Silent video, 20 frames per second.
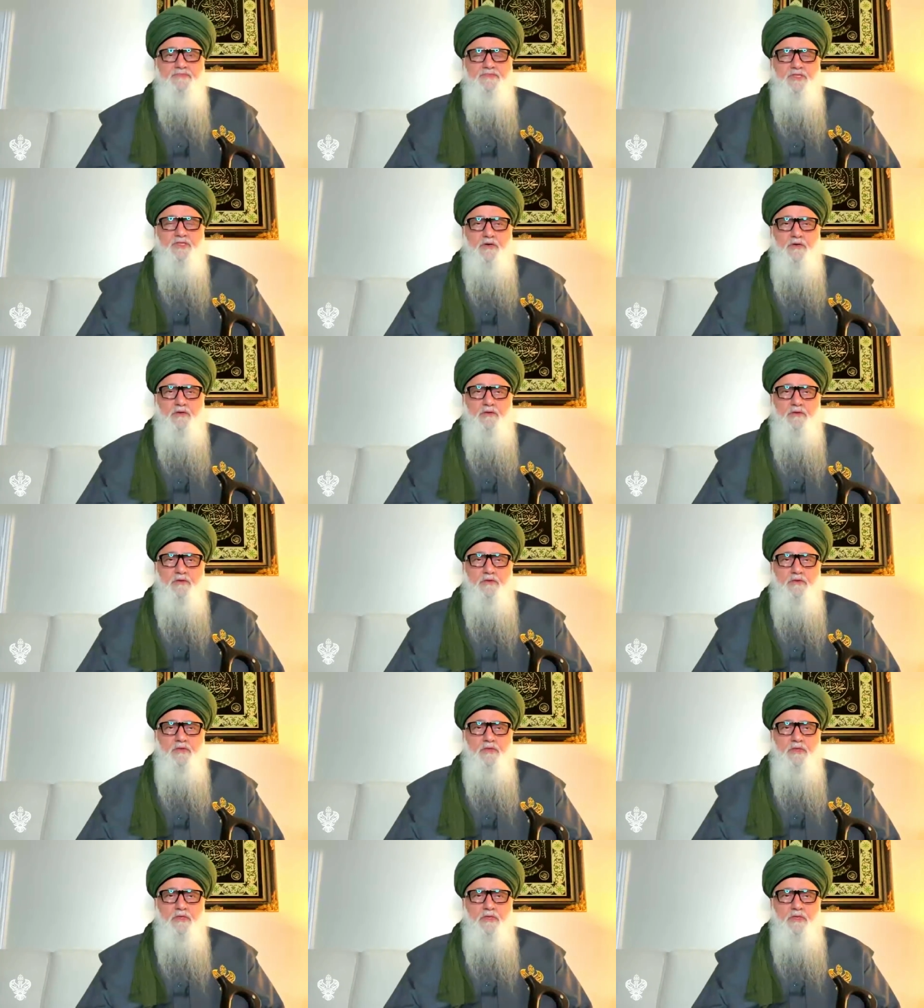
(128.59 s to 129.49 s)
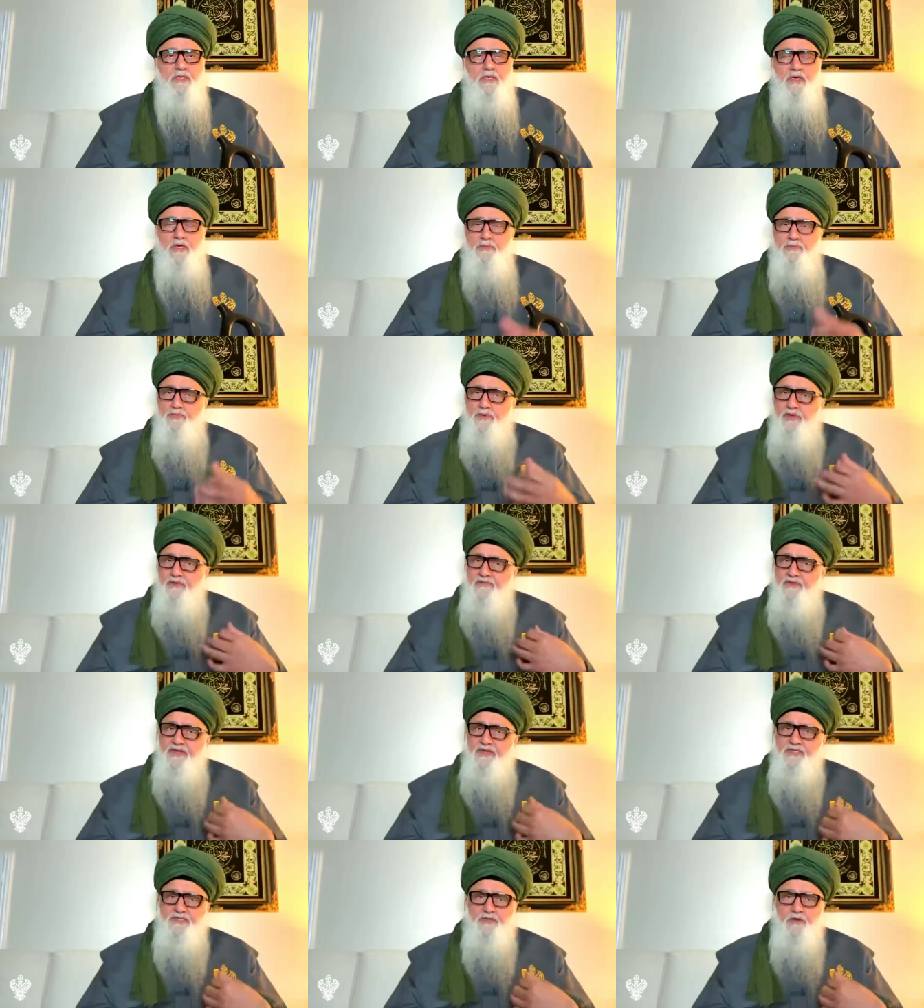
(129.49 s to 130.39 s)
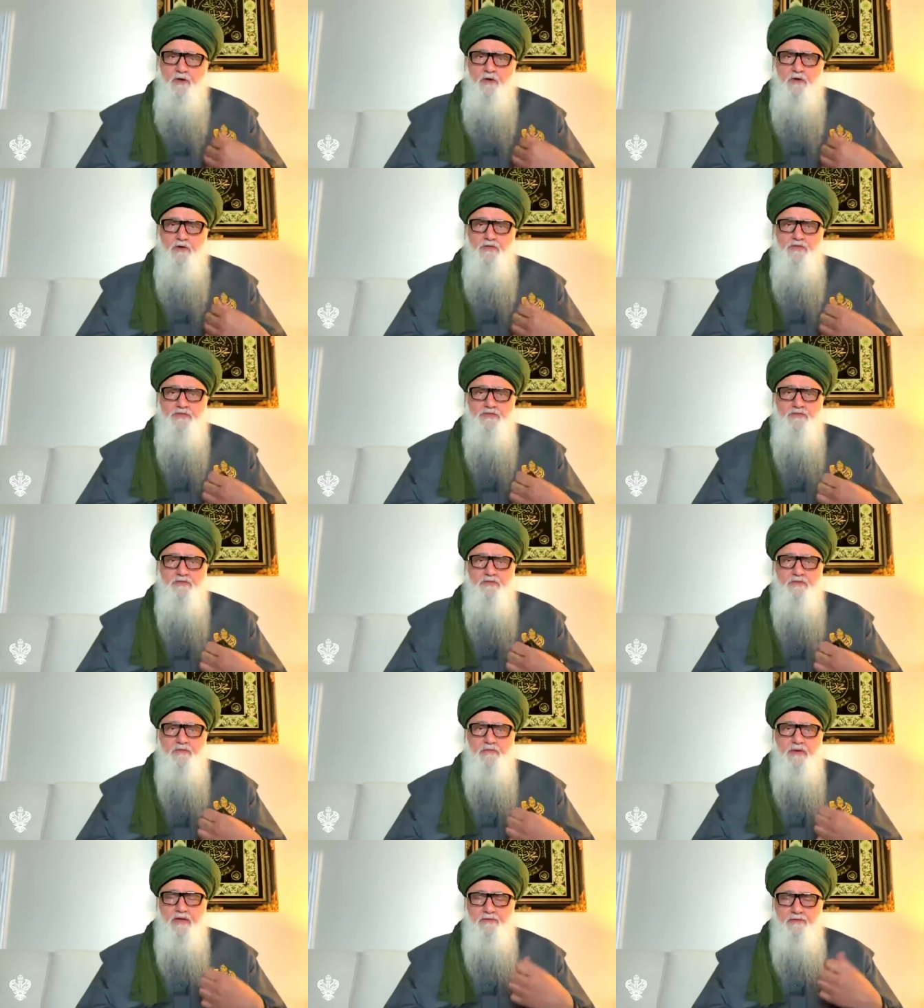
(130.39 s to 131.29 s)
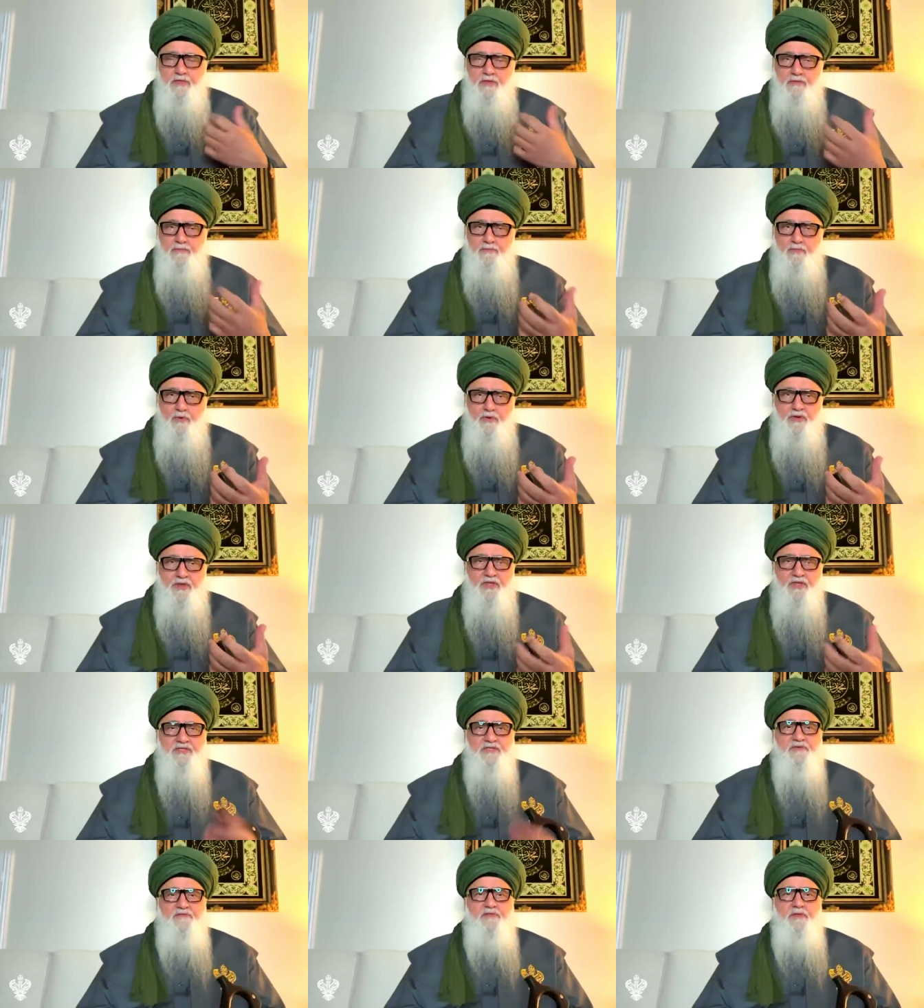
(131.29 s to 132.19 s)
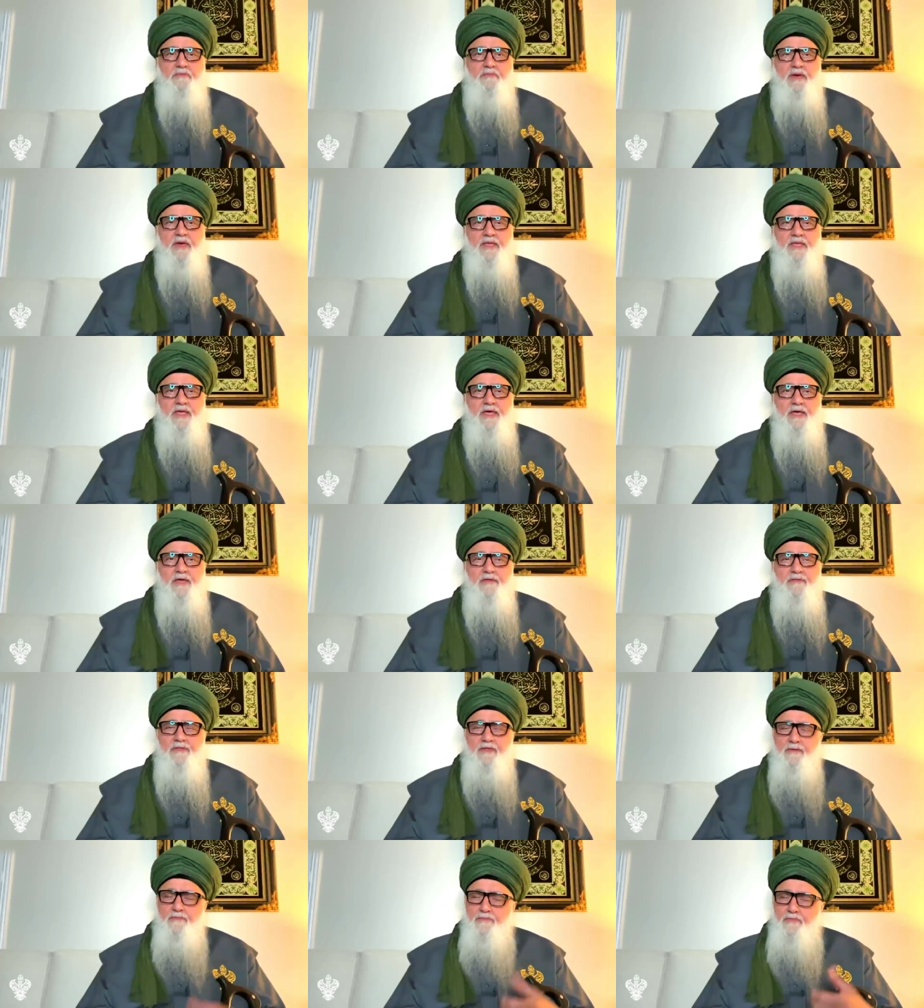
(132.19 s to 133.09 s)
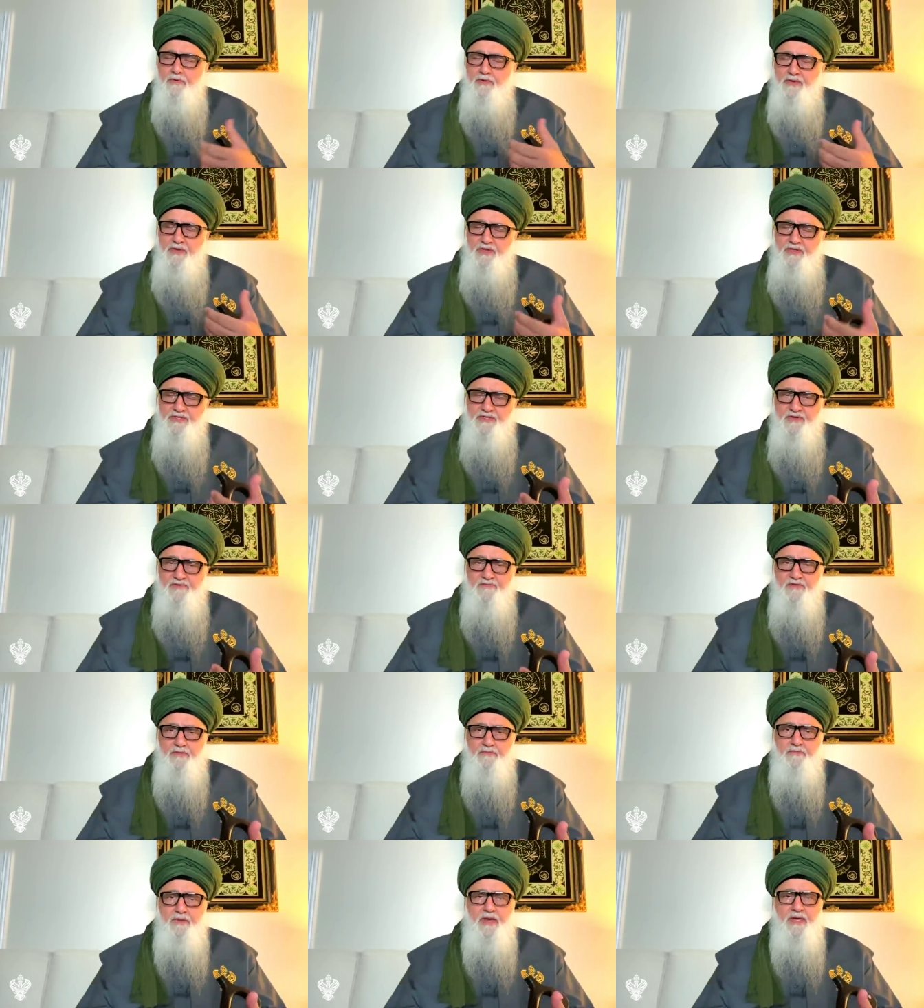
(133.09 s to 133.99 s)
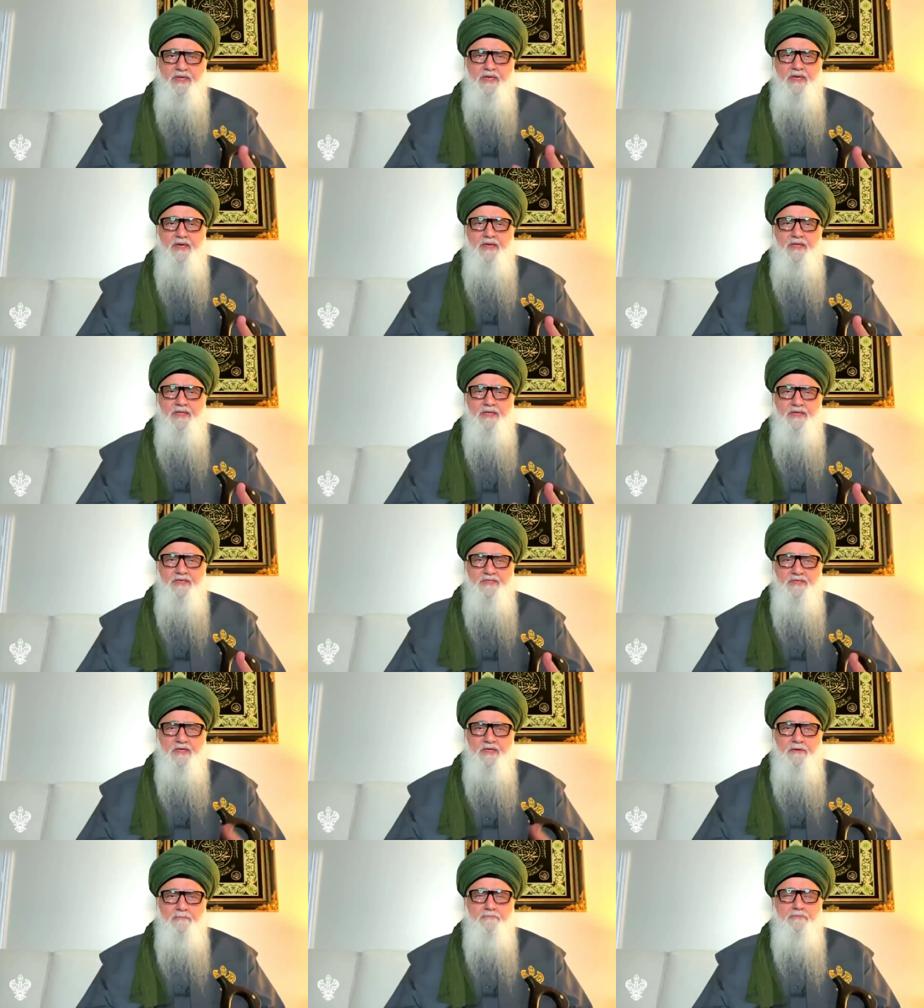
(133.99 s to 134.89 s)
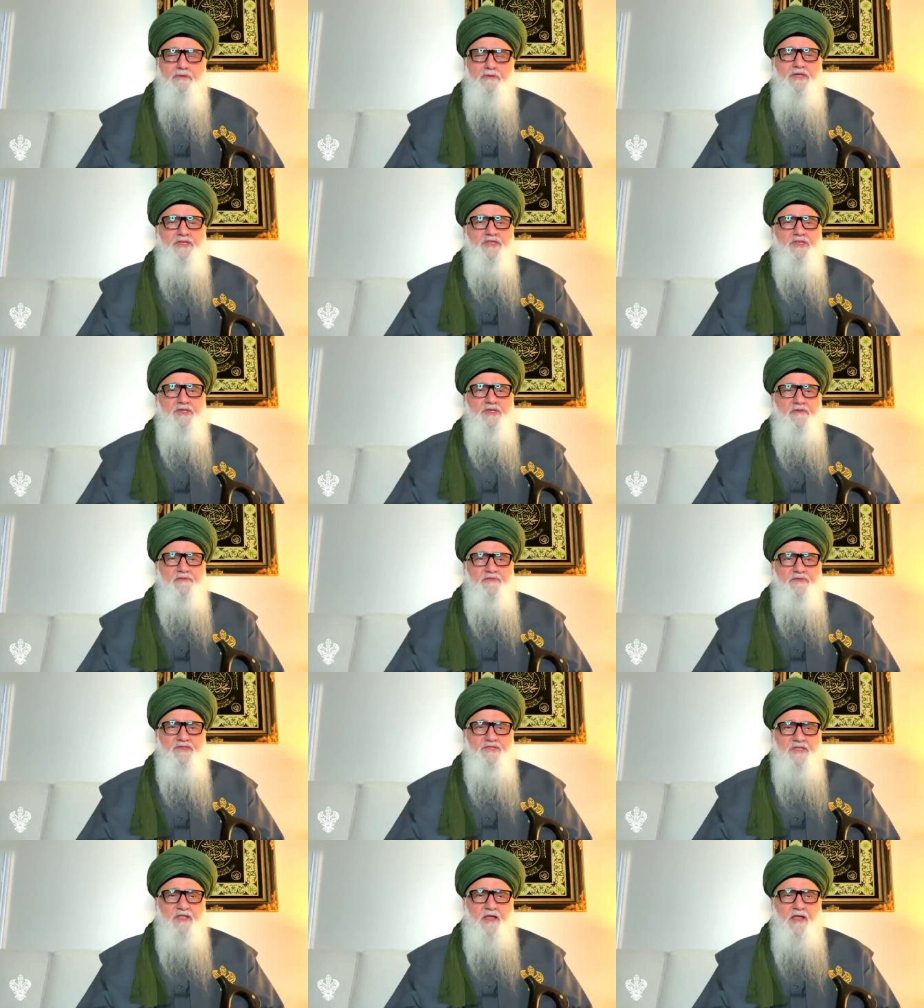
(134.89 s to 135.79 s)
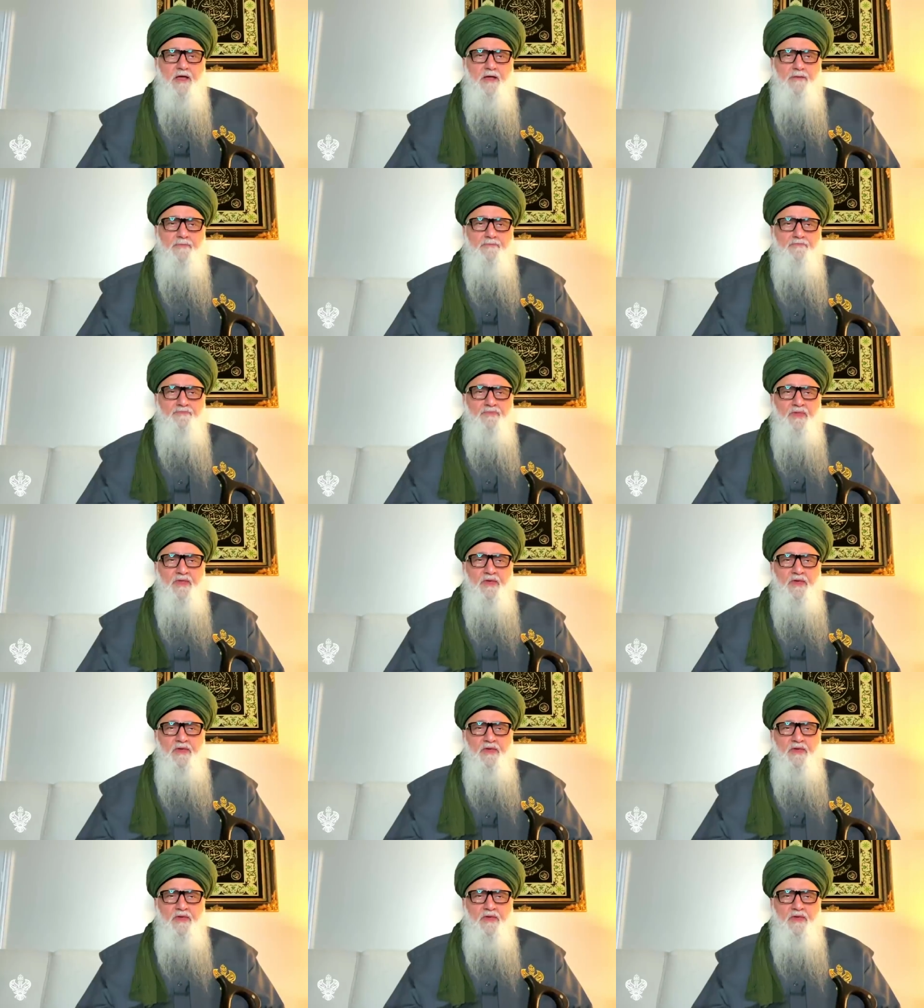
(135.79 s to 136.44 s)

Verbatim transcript: So in previous talks about the importance of the madad, the importance of the bayat as a completion of Islam,